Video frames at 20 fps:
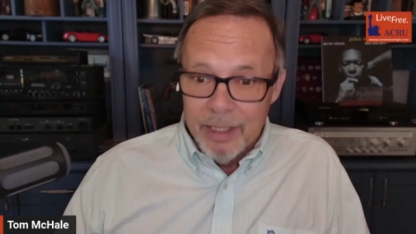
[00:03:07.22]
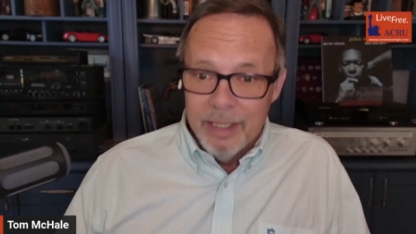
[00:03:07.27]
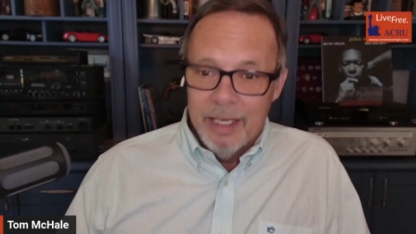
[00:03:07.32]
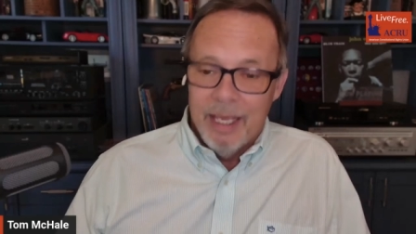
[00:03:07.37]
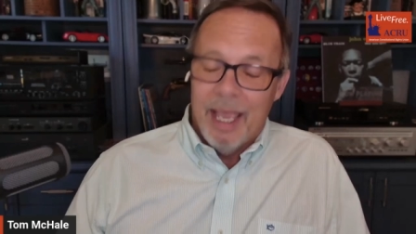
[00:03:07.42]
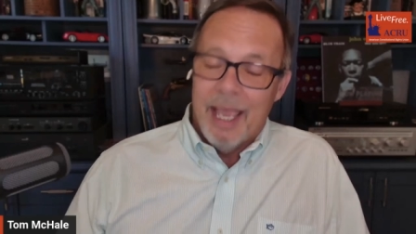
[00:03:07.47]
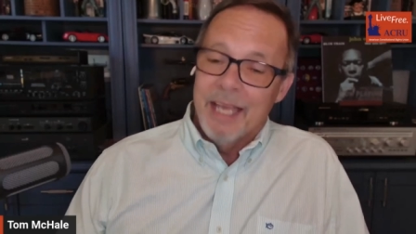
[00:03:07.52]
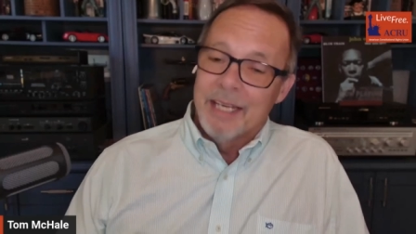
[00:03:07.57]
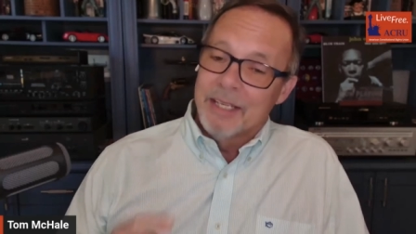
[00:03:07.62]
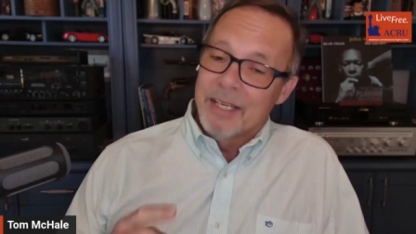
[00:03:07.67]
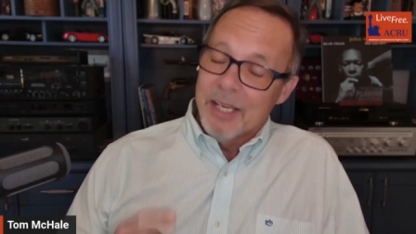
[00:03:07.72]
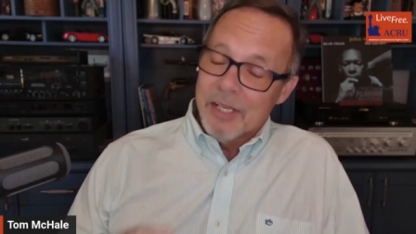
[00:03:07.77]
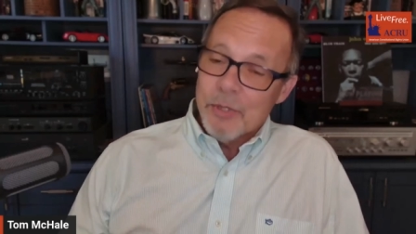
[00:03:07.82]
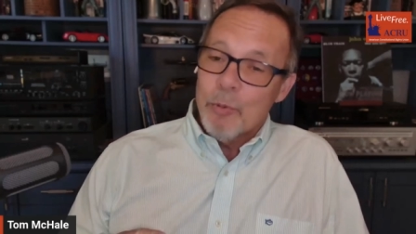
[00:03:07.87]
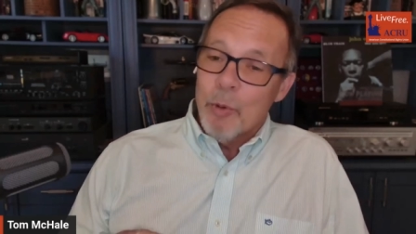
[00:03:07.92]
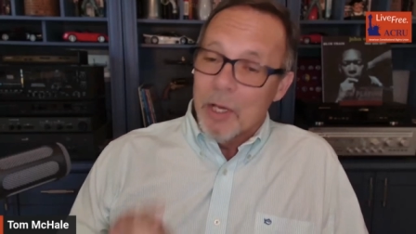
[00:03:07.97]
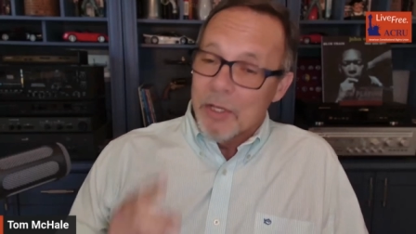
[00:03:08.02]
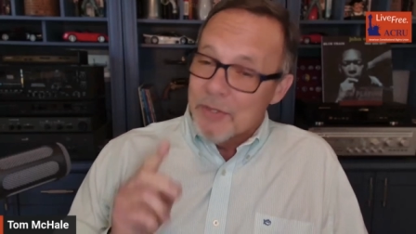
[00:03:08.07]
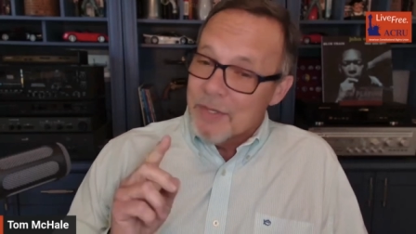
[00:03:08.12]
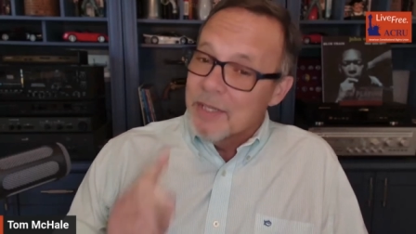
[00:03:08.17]
And
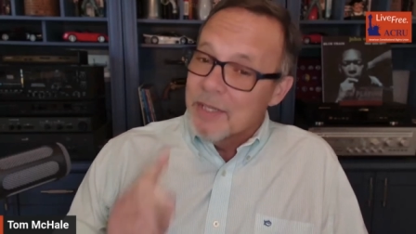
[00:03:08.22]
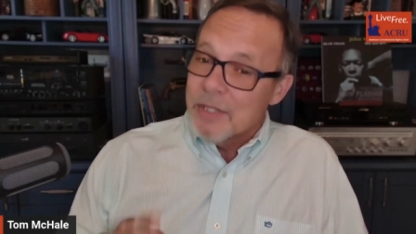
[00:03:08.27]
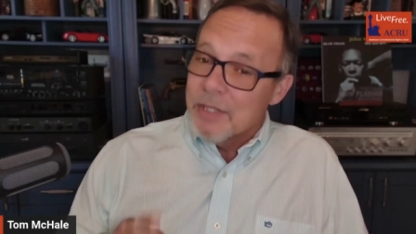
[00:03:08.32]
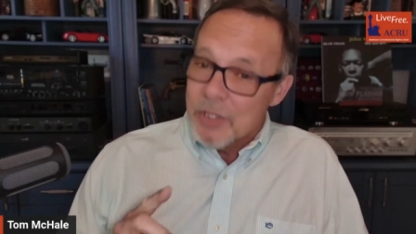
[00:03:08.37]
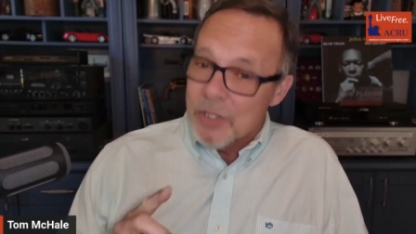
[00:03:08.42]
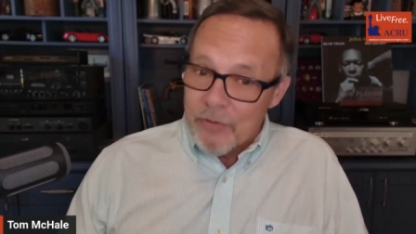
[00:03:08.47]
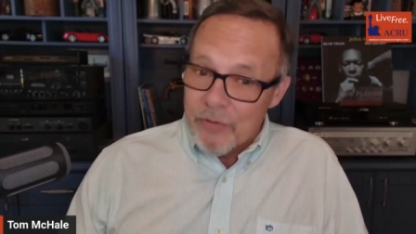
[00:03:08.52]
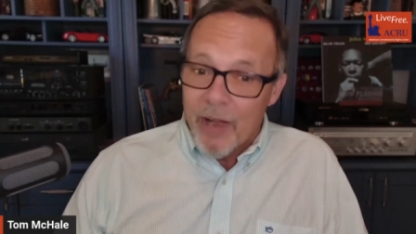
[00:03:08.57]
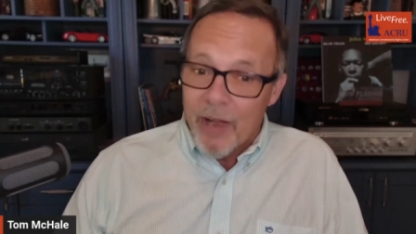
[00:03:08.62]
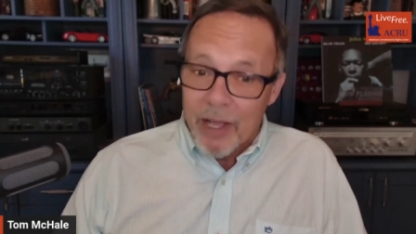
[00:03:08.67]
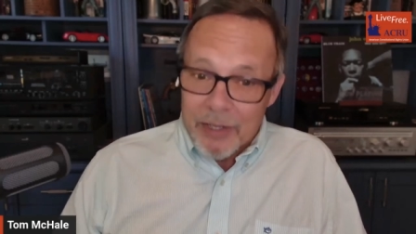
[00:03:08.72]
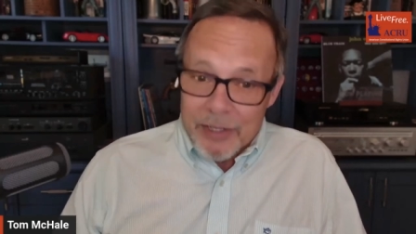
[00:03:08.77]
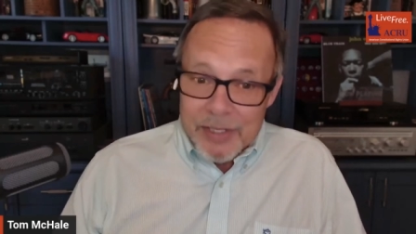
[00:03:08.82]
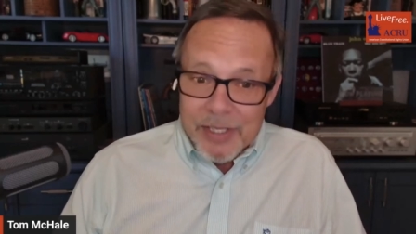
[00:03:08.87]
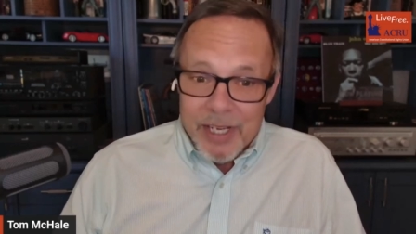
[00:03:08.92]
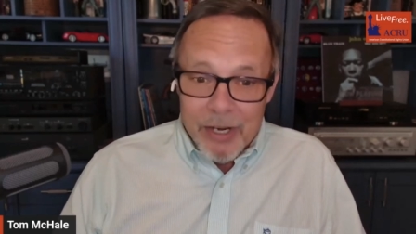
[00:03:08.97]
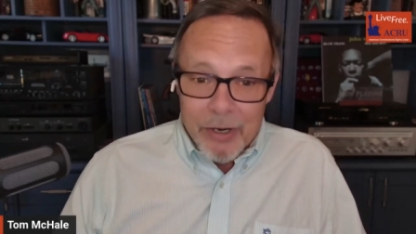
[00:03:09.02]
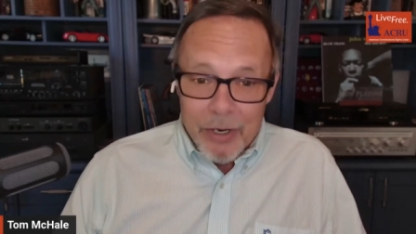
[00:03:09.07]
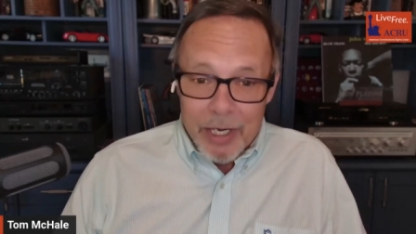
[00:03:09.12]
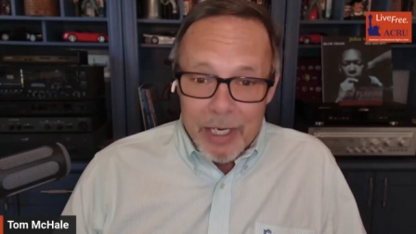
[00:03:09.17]
guess what? Since it's
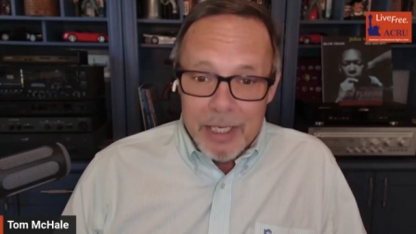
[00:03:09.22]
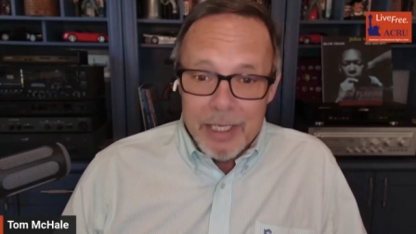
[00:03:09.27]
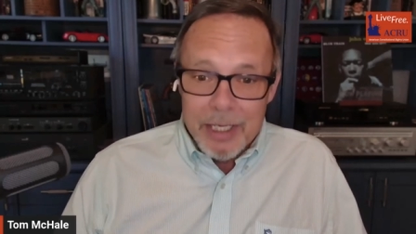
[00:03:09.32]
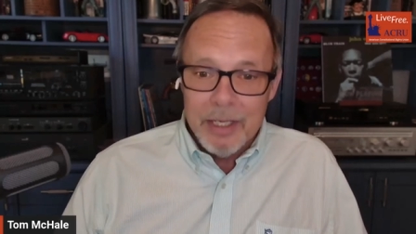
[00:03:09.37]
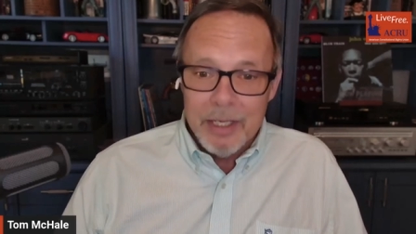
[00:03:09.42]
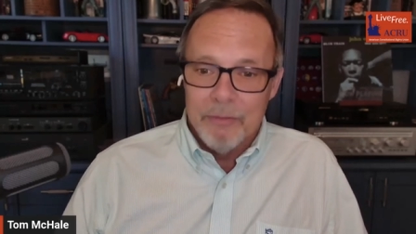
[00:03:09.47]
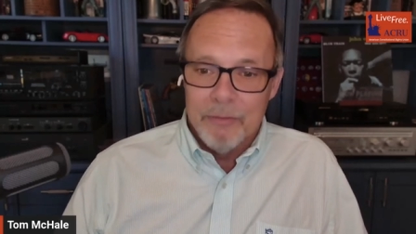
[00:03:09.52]
voluntary,